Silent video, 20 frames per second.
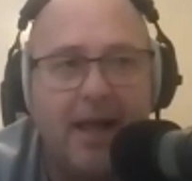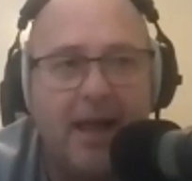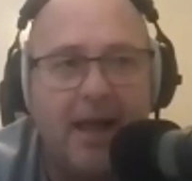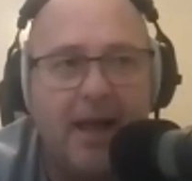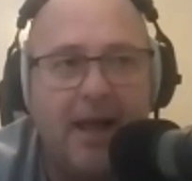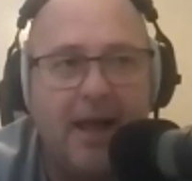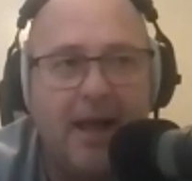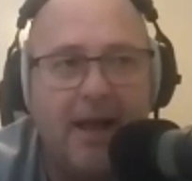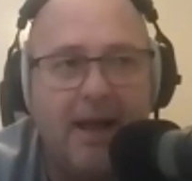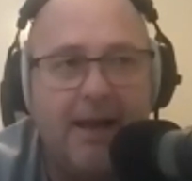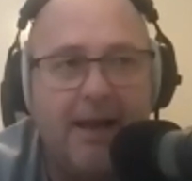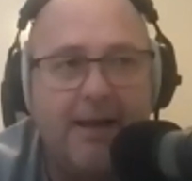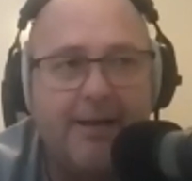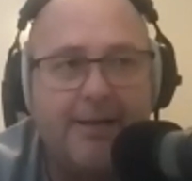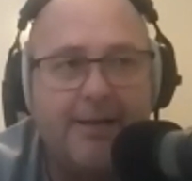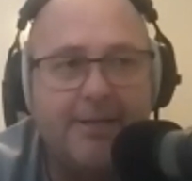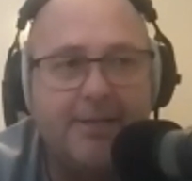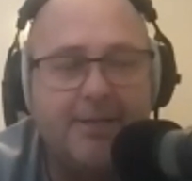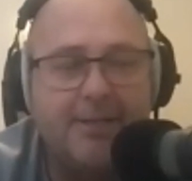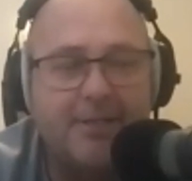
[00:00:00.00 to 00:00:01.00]

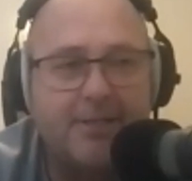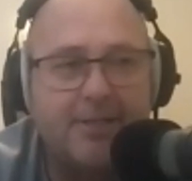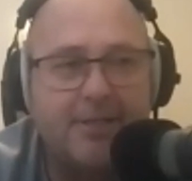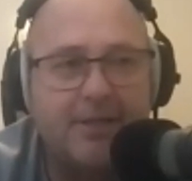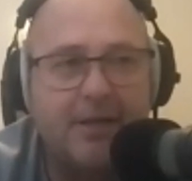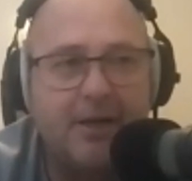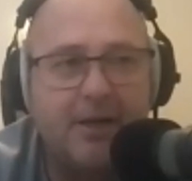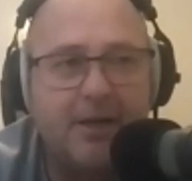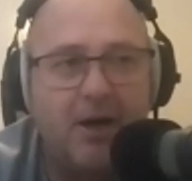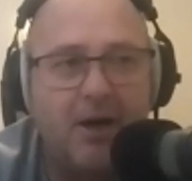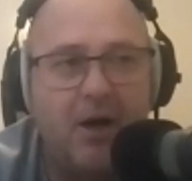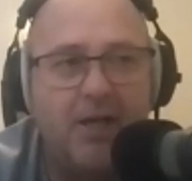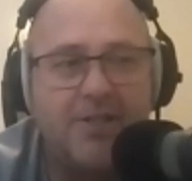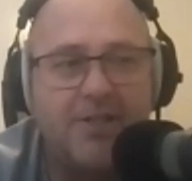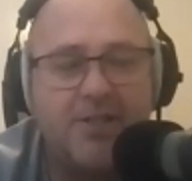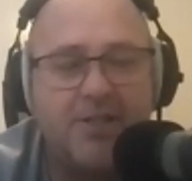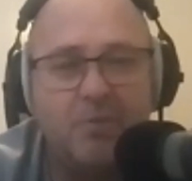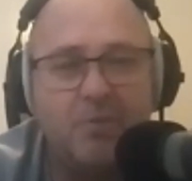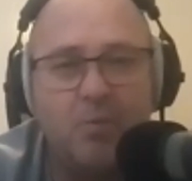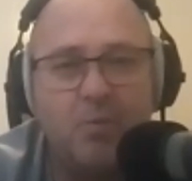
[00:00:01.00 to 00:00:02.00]
And I had
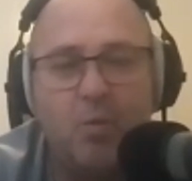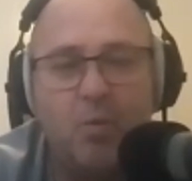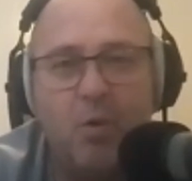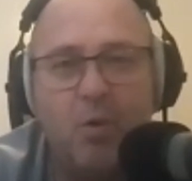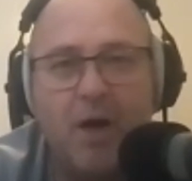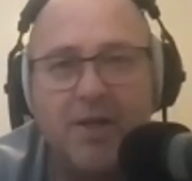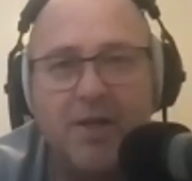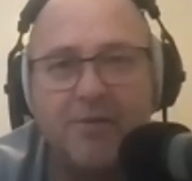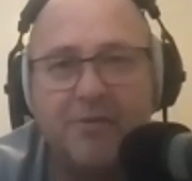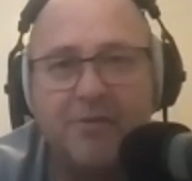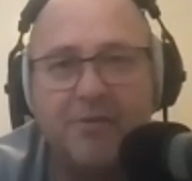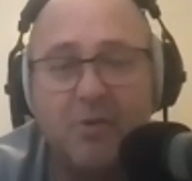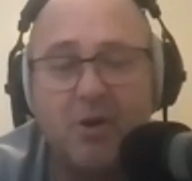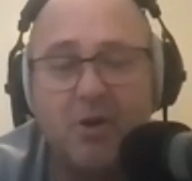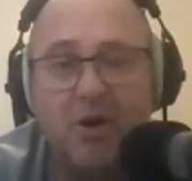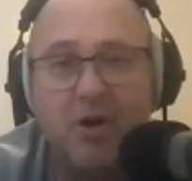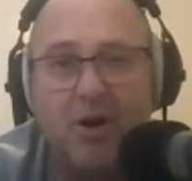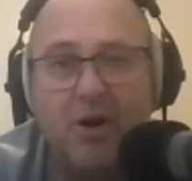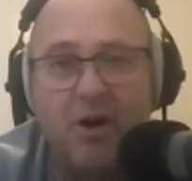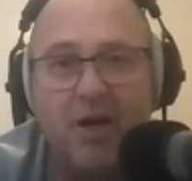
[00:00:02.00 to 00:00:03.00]
some wonderful
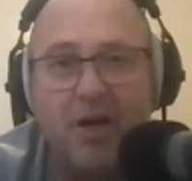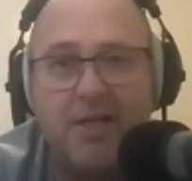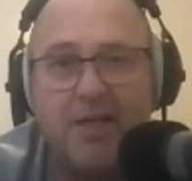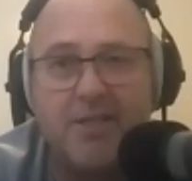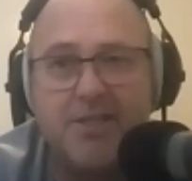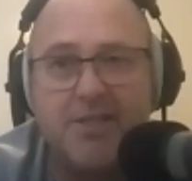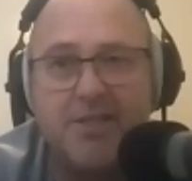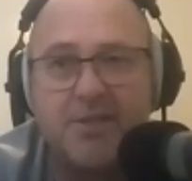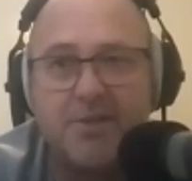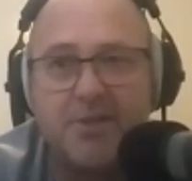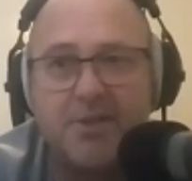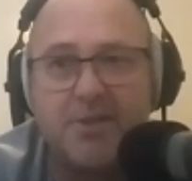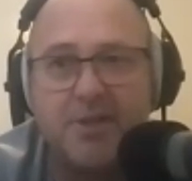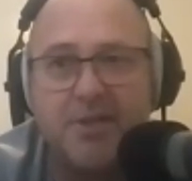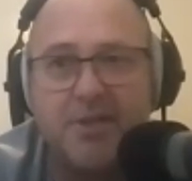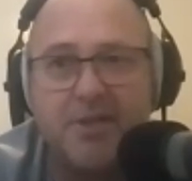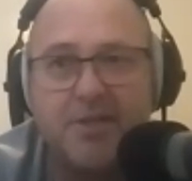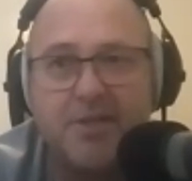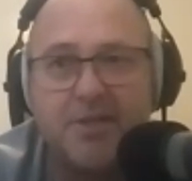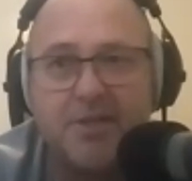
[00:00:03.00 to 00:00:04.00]
guys
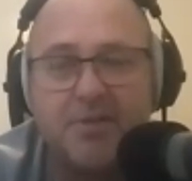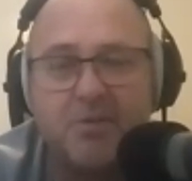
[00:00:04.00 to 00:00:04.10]
that